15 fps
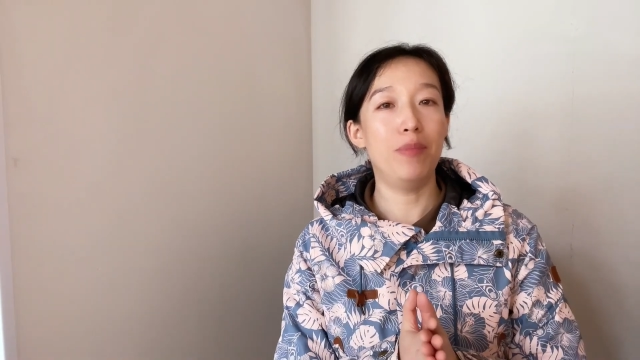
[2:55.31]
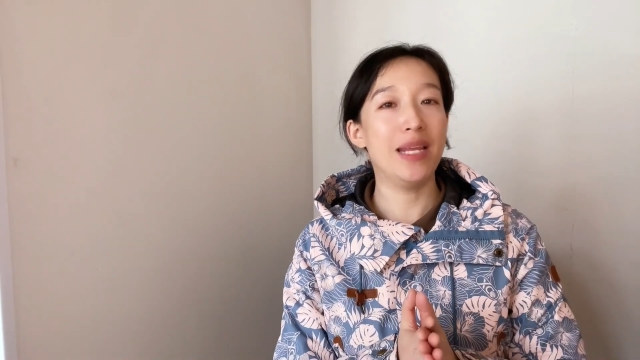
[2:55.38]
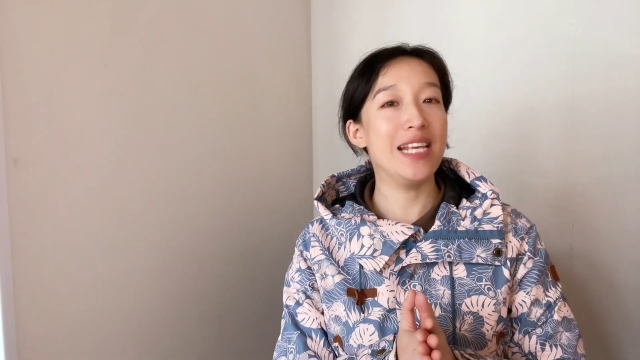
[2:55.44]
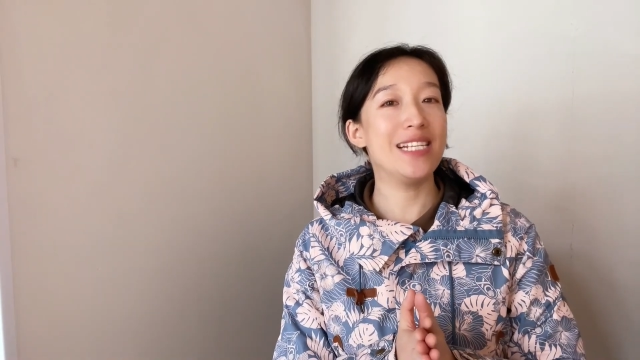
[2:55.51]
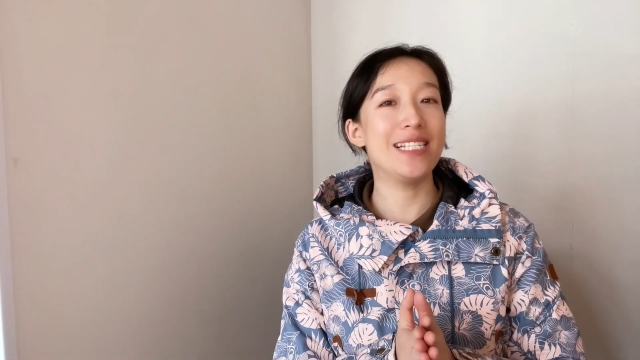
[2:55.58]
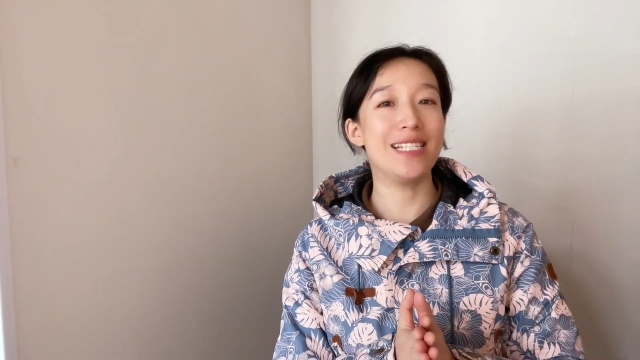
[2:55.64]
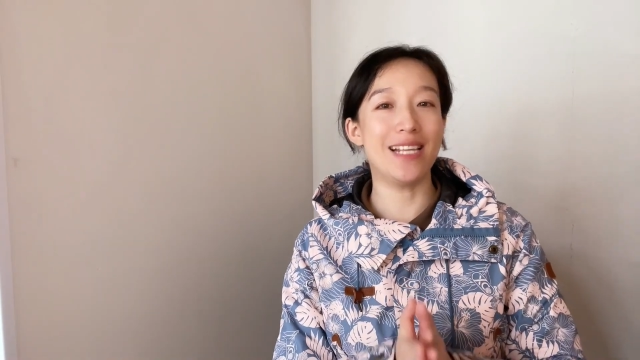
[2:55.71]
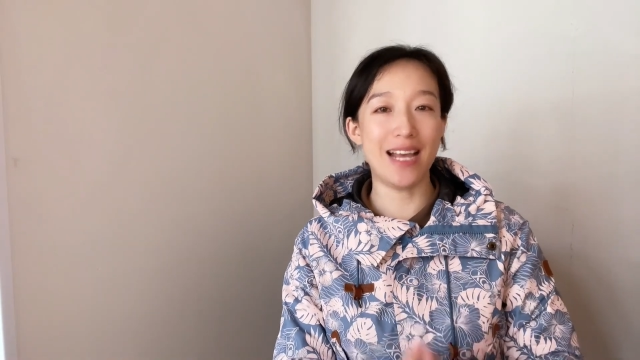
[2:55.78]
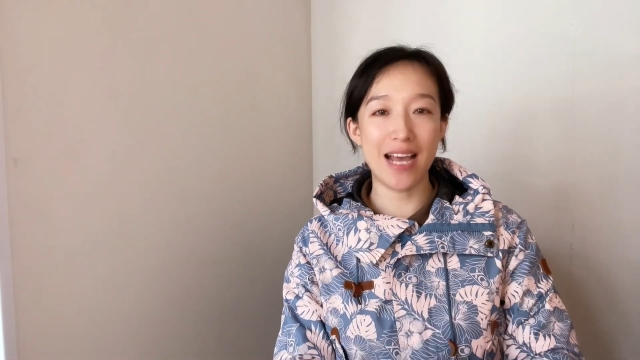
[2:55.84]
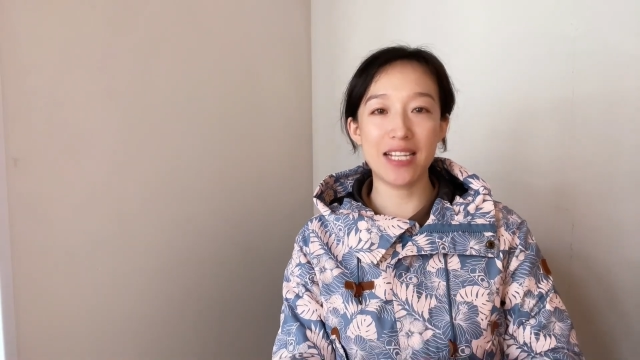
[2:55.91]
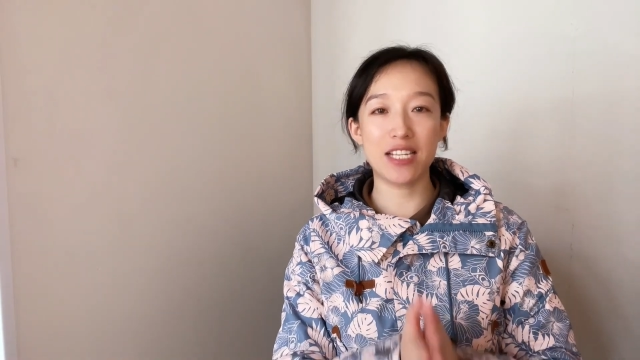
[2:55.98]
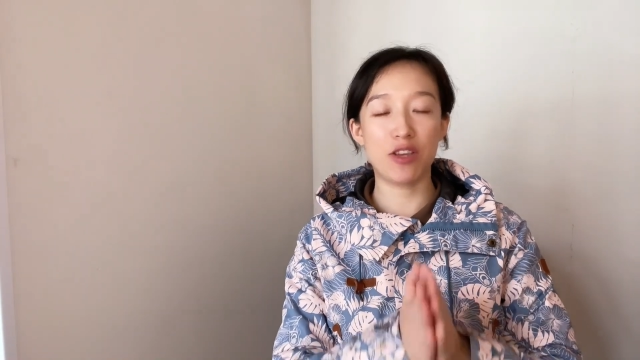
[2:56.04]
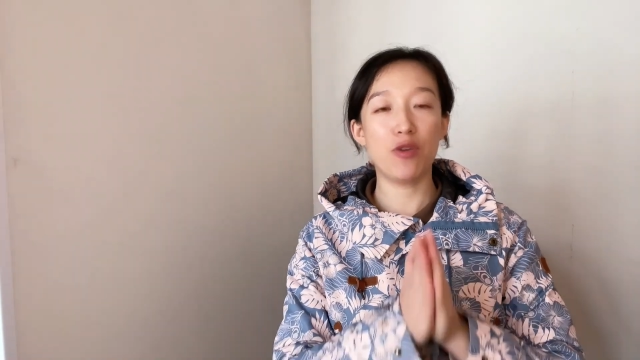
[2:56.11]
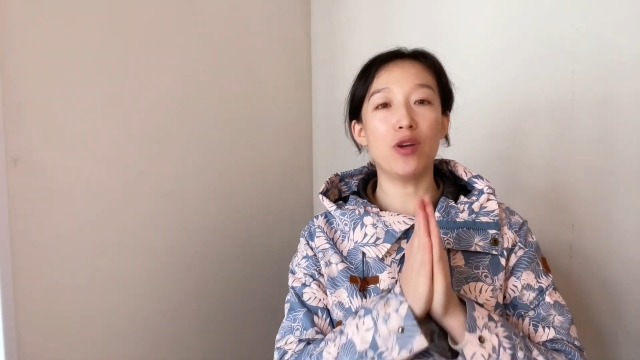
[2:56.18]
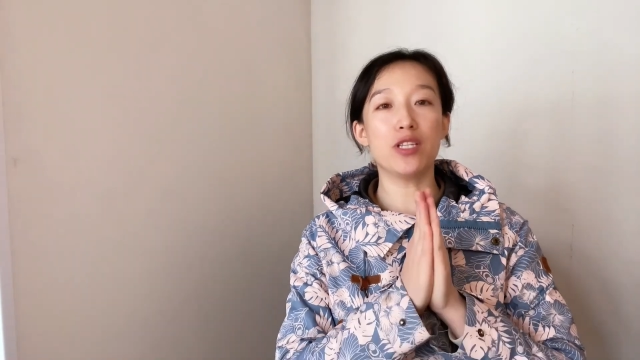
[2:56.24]
Please
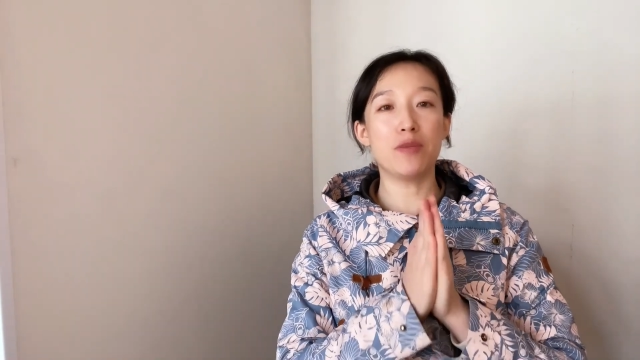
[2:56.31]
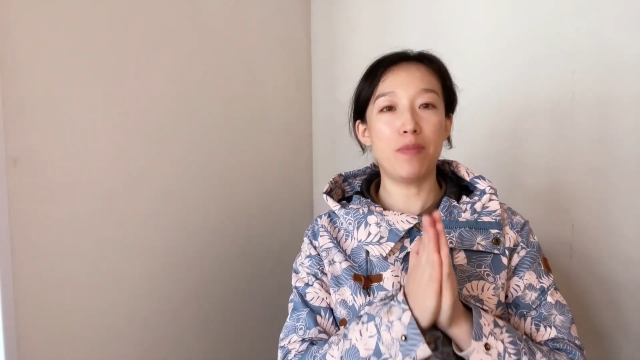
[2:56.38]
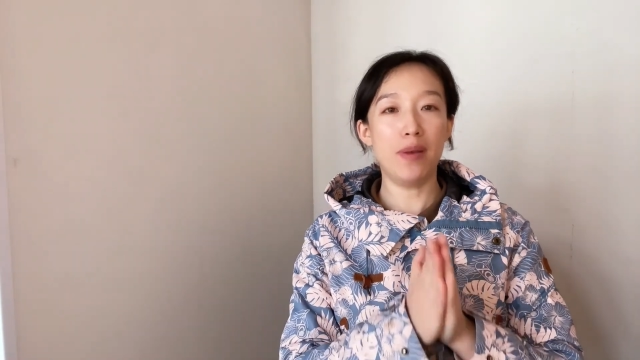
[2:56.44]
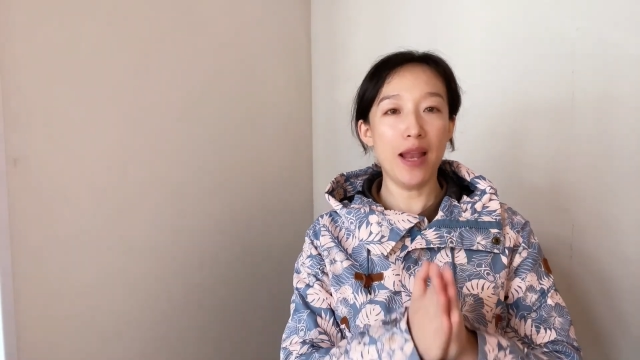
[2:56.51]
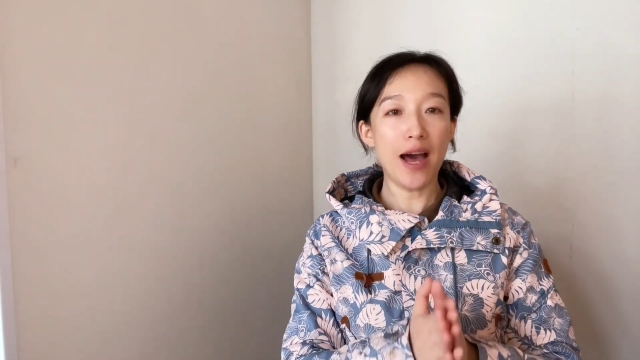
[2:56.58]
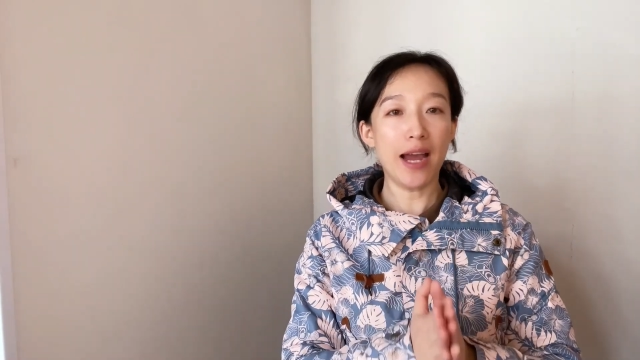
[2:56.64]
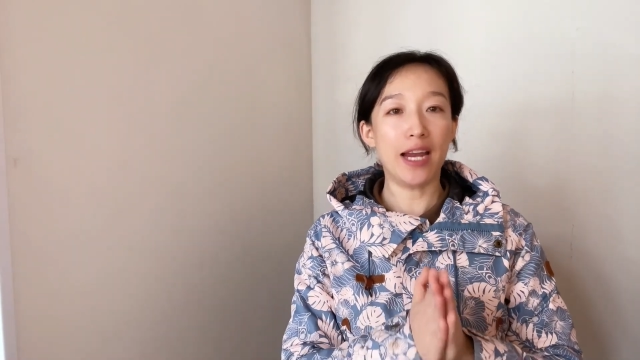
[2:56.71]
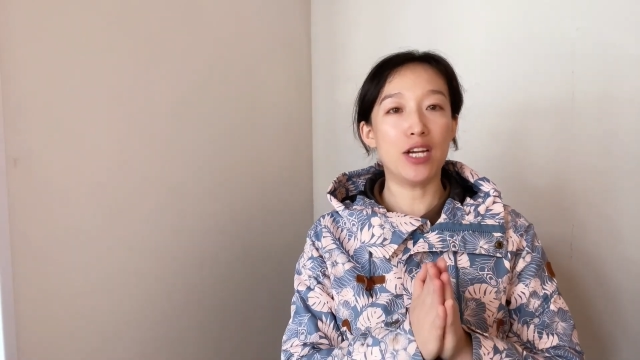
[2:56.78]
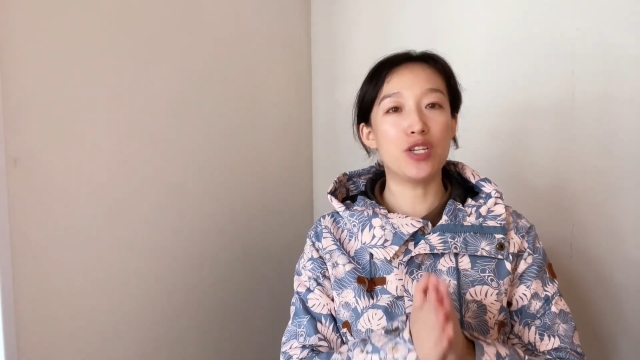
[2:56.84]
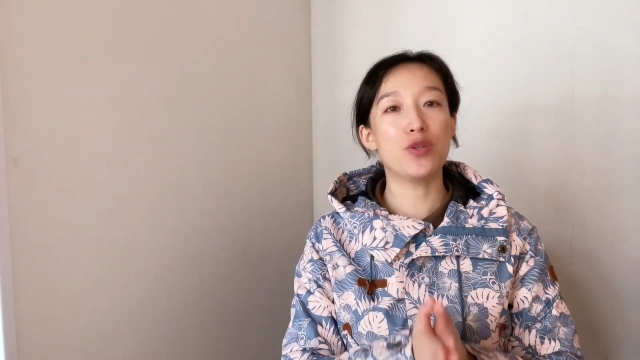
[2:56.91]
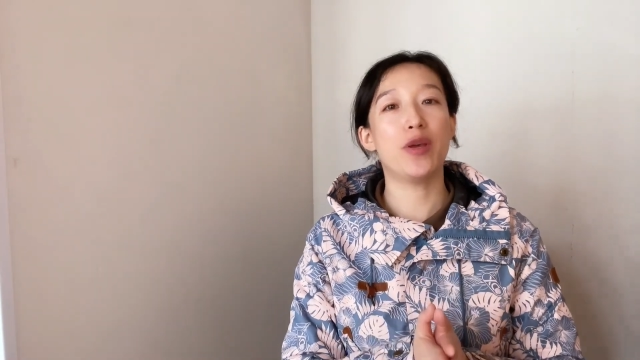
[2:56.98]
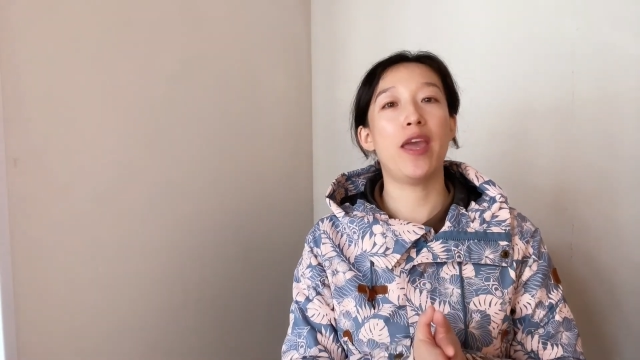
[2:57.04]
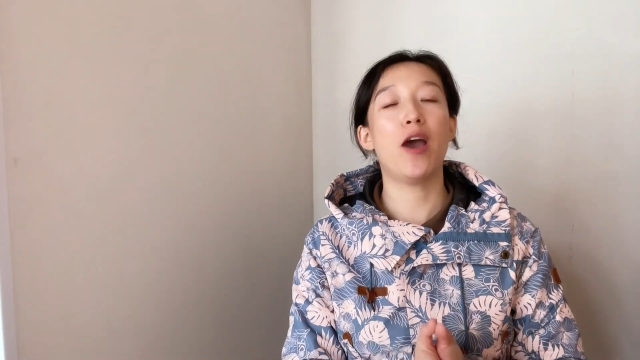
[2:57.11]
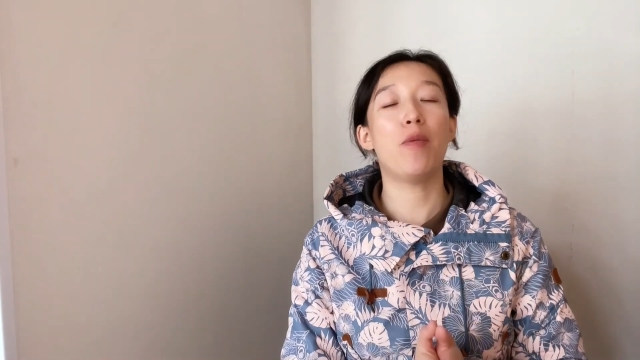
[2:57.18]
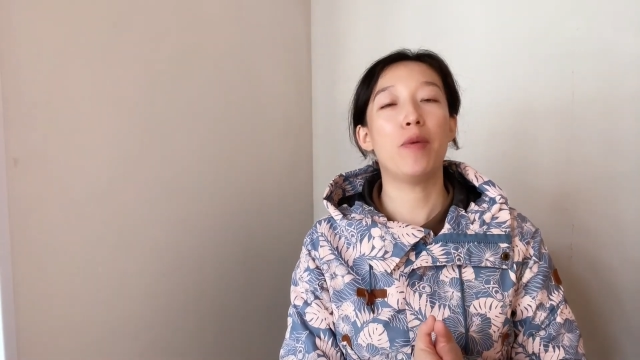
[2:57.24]
ask your supplier
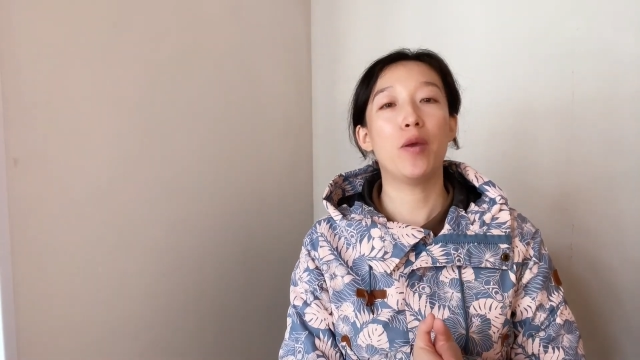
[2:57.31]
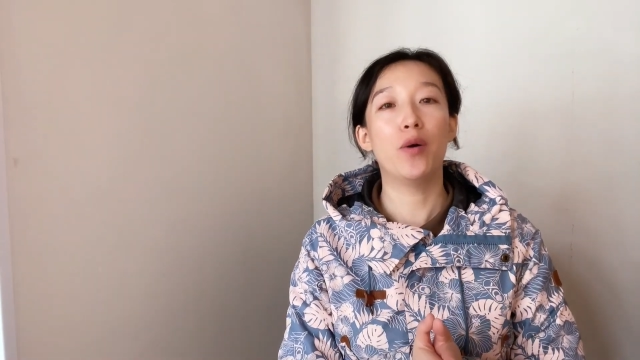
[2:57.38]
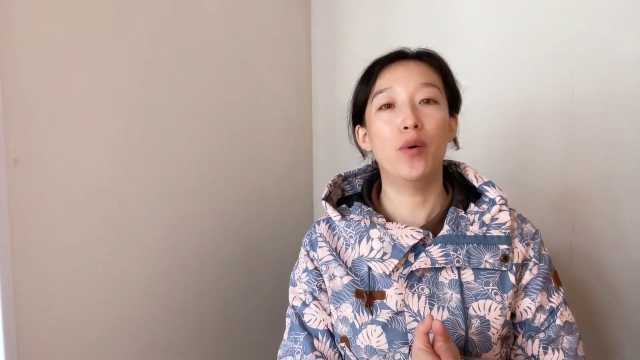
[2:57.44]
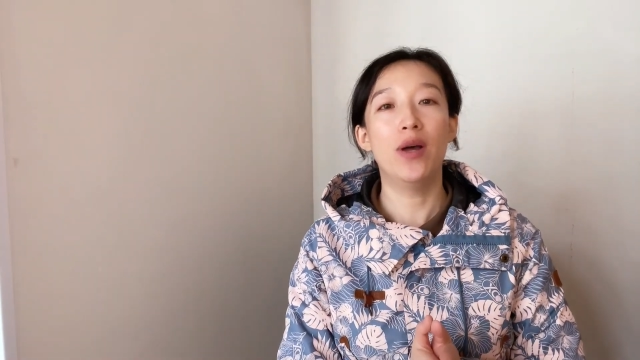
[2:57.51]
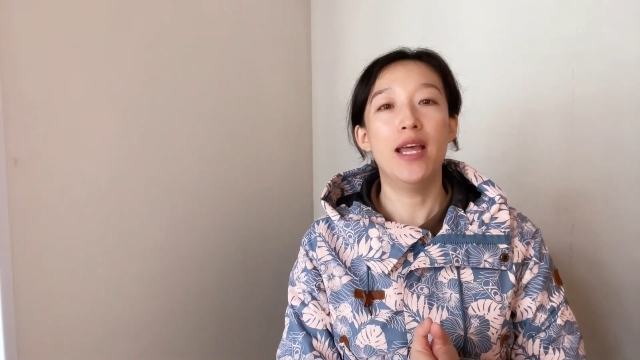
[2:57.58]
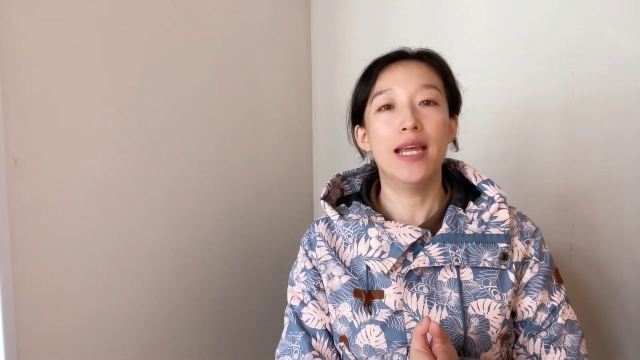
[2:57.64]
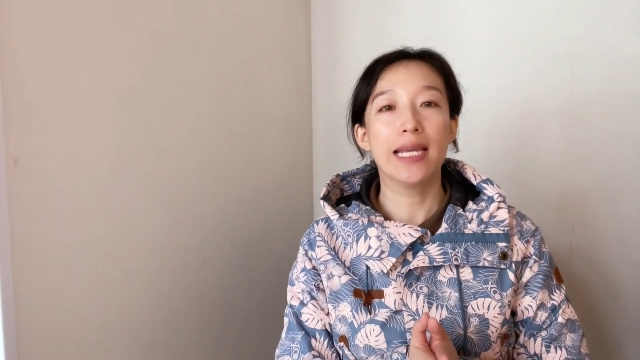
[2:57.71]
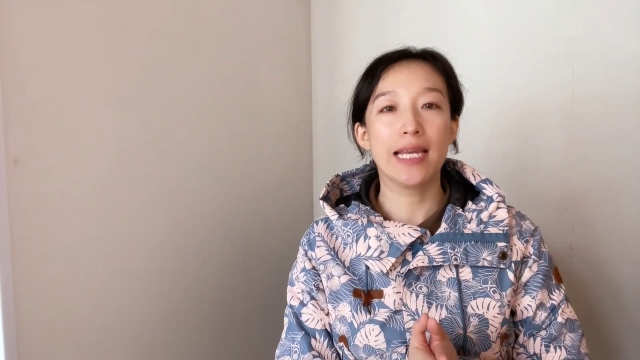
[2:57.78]
to help you,